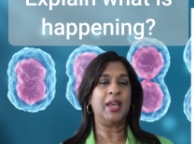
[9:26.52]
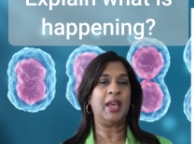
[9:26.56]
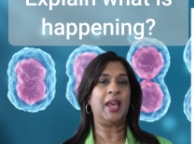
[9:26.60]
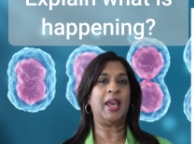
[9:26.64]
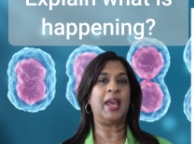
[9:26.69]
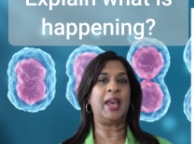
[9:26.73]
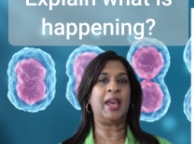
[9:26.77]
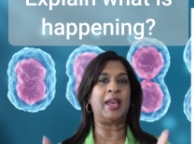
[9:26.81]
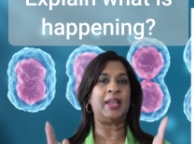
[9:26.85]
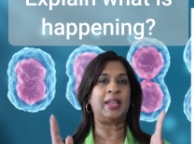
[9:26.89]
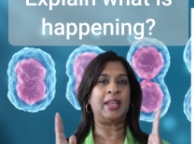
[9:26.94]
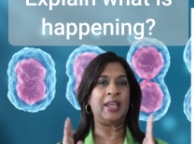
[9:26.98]

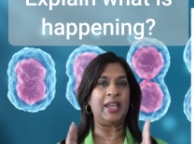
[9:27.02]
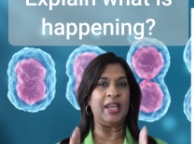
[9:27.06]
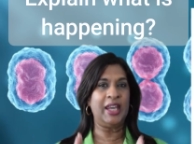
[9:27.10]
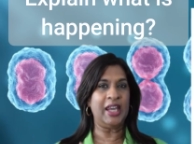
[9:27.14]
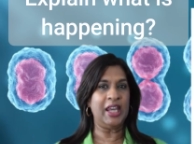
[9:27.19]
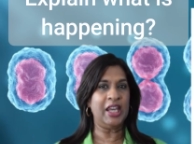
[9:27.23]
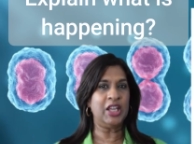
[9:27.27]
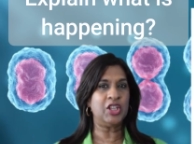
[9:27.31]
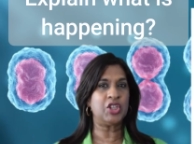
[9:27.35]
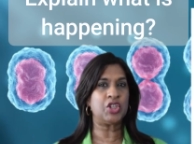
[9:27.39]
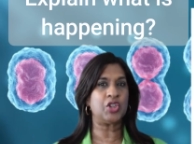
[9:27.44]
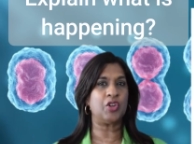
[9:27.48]
and
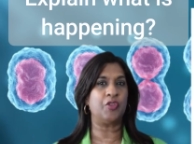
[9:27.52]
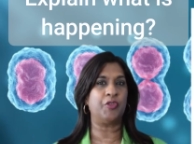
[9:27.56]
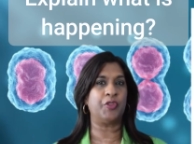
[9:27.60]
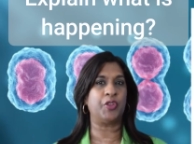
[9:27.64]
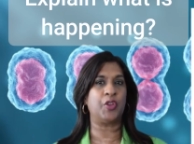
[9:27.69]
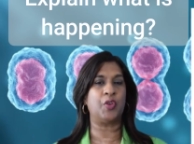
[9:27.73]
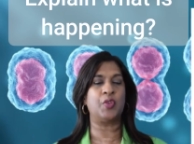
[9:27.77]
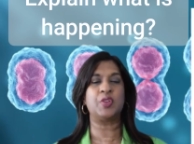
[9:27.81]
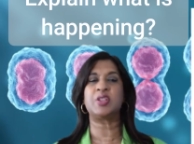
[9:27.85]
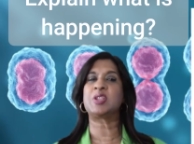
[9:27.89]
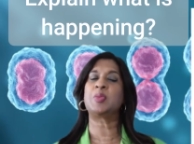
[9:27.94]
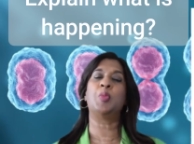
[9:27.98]
each of
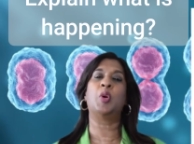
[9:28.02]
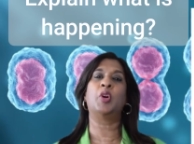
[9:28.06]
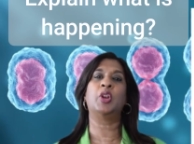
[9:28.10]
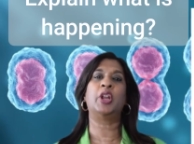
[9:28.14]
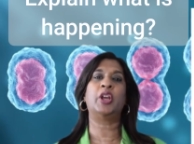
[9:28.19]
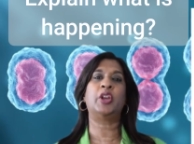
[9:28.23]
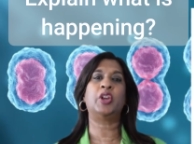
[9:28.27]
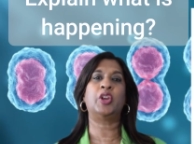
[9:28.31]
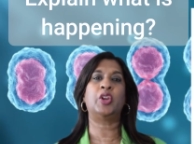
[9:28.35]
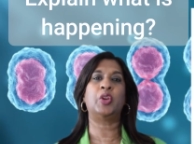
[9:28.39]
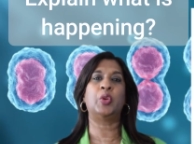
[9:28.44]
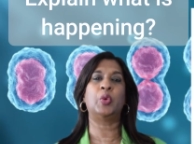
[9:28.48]
those
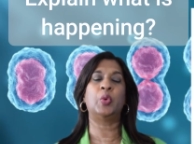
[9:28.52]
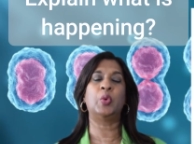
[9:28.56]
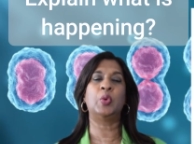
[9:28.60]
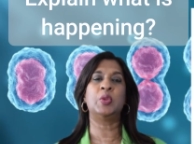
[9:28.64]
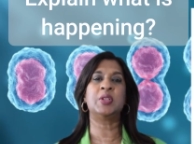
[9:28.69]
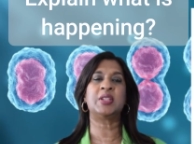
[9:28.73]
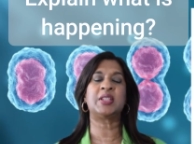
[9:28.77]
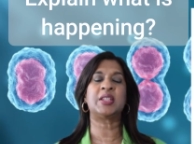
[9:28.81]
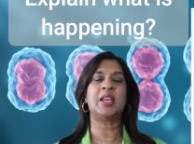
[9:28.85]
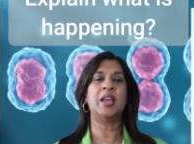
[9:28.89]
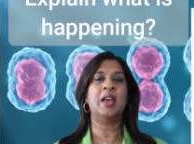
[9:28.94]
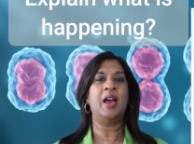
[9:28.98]

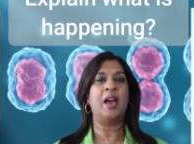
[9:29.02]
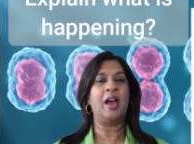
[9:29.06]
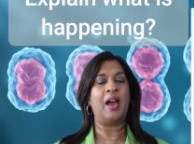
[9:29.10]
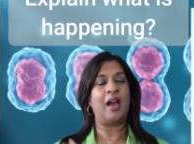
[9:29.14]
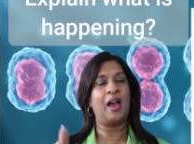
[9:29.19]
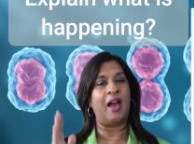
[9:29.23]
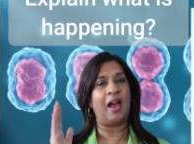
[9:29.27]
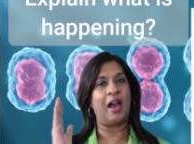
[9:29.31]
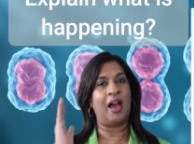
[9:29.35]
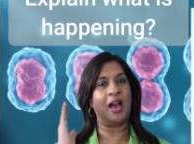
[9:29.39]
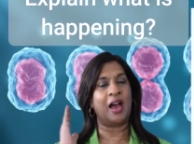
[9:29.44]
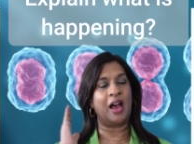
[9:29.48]
molecules
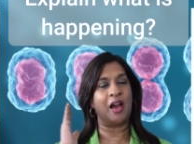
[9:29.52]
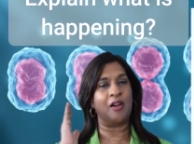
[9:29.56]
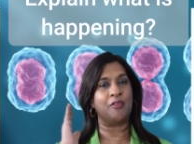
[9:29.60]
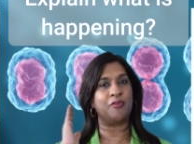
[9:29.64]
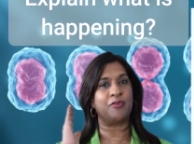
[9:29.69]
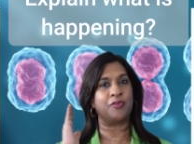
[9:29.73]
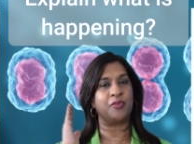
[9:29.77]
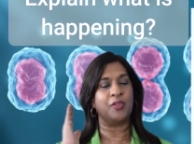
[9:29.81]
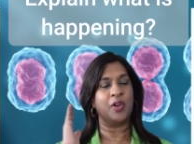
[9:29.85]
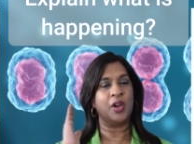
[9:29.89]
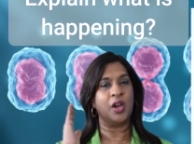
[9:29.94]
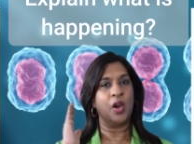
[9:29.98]

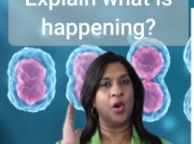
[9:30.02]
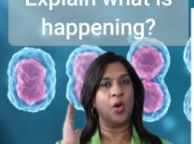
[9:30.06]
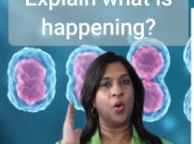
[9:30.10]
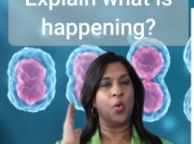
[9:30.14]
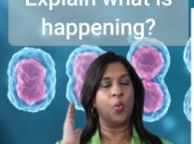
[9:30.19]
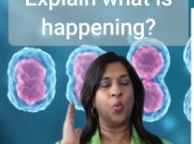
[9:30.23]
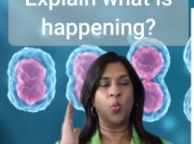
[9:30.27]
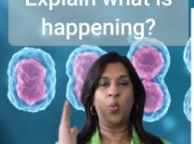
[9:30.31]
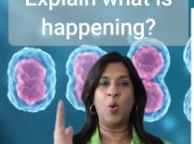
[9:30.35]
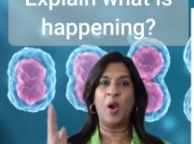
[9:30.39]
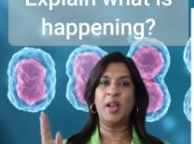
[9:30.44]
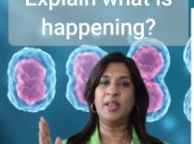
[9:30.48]
have
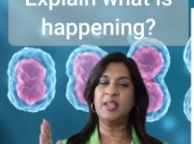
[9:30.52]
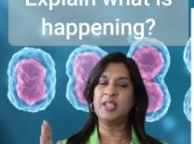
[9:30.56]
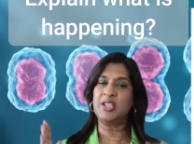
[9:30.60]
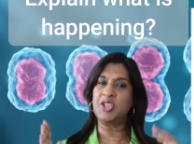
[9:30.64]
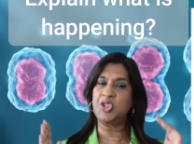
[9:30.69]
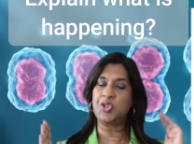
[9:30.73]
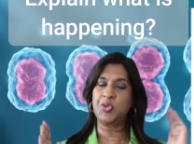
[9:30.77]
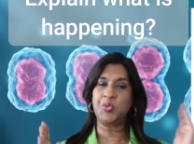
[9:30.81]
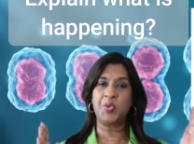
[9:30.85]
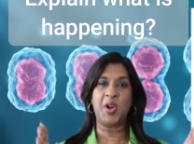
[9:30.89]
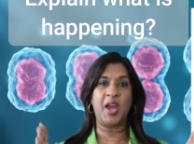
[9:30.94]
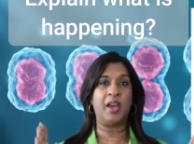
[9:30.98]
1
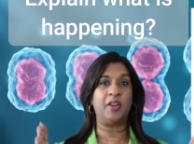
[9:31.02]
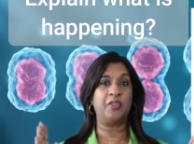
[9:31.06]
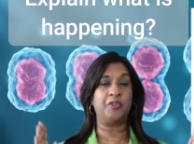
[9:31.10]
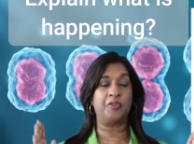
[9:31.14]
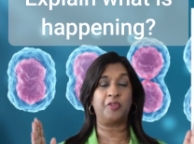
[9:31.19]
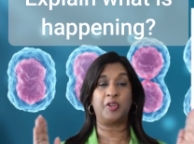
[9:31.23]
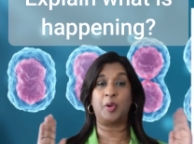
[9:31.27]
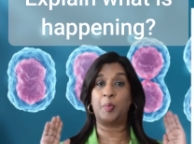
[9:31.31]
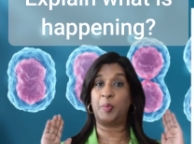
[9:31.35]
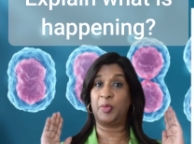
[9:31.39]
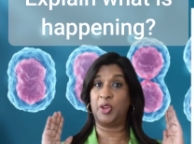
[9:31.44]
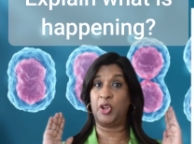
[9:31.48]
strand
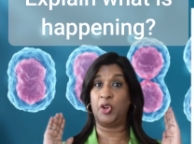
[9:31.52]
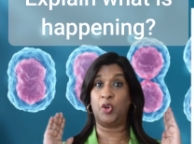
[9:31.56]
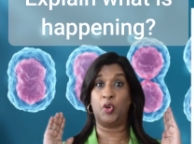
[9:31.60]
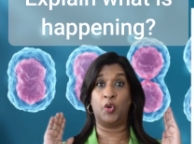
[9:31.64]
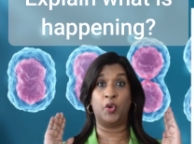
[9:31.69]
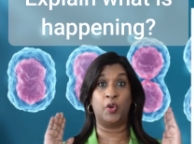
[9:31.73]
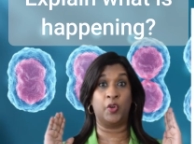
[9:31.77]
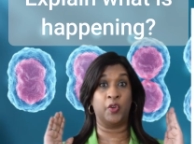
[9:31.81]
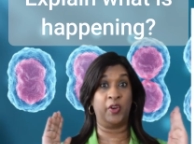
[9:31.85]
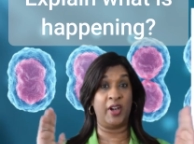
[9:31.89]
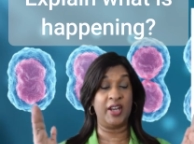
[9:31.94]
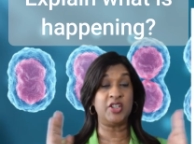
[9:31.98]
from the
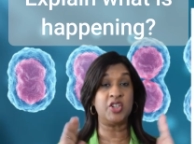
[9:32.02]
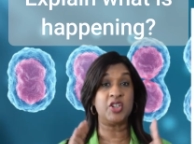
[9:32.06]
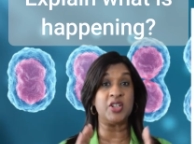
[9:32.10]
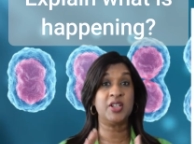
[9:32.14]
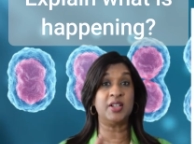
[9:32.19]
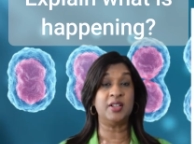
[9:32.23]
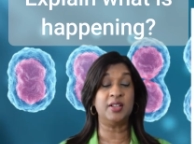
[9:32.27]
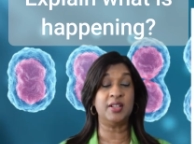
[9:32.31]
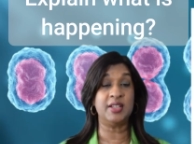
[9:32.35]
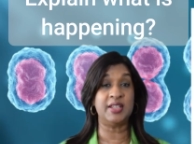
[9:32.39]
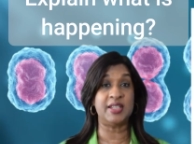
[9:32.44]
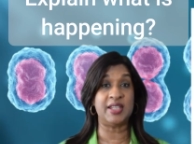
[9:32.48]

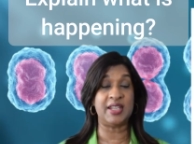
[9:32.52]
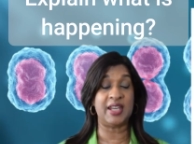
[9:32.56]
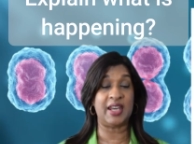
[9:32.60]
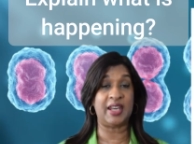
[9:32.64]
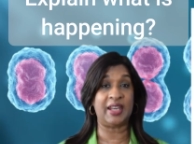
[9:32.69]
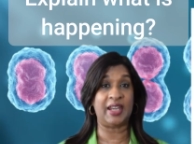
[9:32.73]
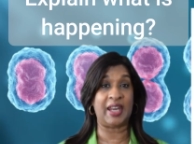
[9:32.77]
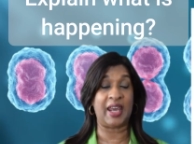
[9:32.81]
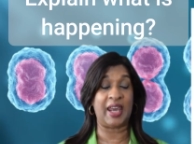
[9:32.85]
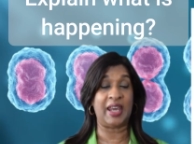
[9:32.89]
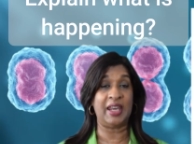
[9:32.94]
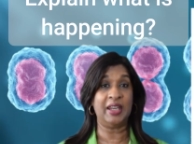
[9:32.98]
original
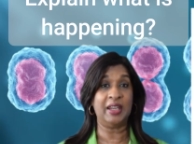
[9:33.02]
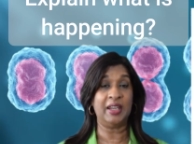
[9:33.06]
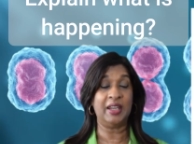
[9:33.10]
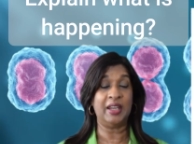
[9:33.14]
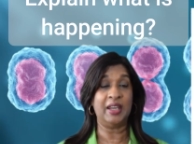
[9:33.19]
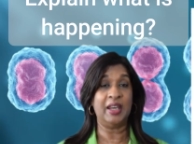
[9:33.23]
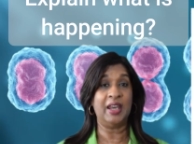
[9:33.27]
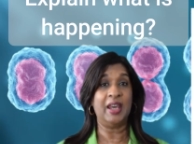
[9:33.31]
DNA